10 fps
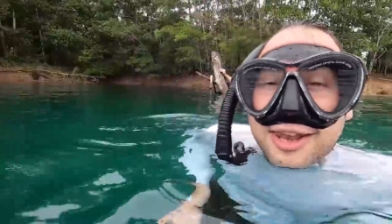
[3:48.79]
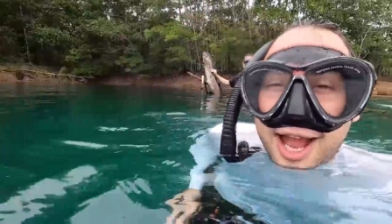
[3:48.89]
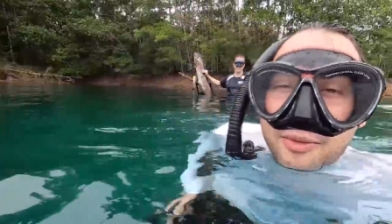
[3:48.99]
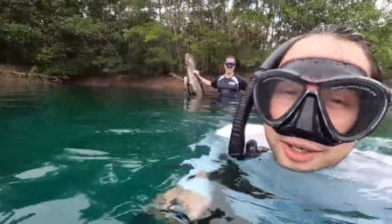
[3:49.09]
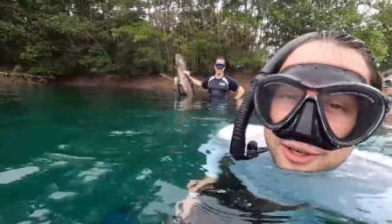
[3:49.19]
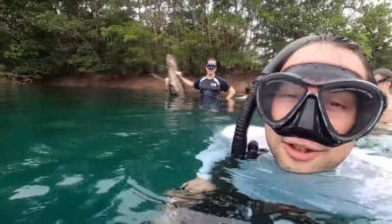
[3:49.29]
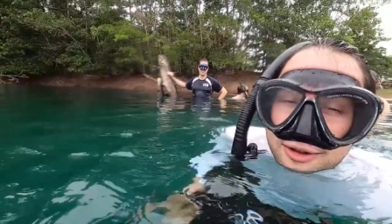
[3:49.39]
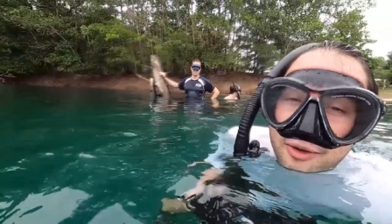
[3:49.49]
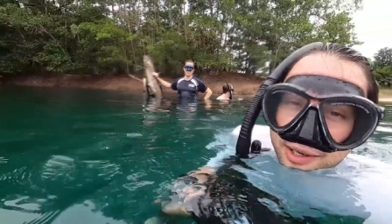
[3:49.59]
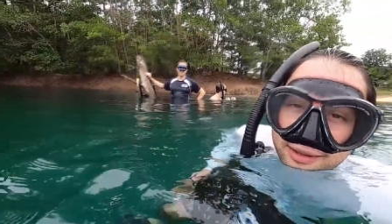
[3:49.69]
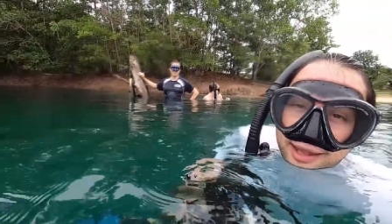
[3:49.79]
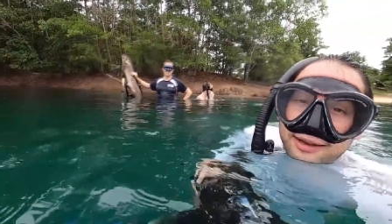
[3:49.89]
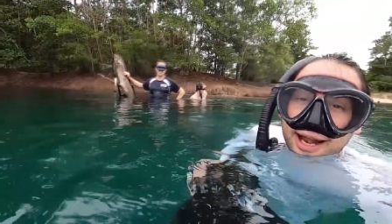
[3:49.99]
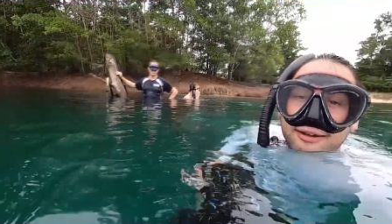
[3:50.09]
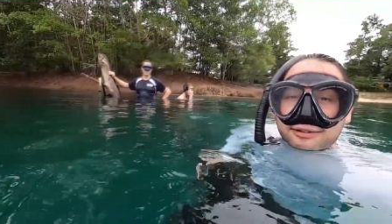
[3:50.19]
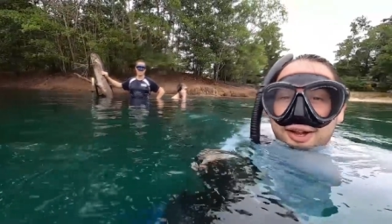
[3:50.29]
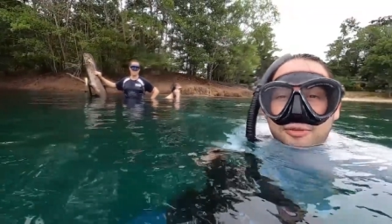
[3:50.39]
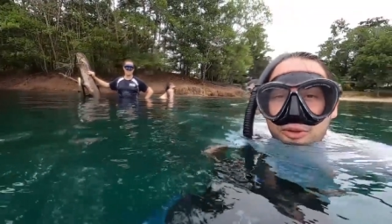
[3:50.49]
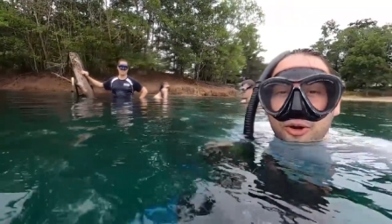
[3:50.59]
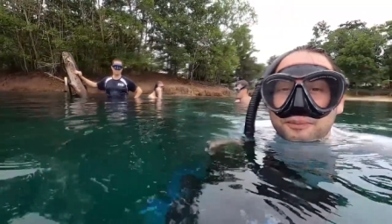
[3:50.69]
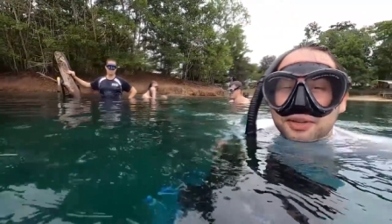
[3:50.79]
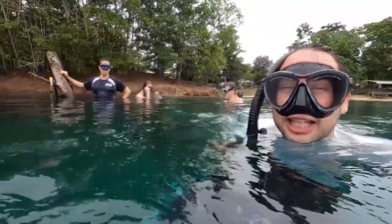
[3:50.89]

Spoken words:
And now we're gonna just go and like actually explore.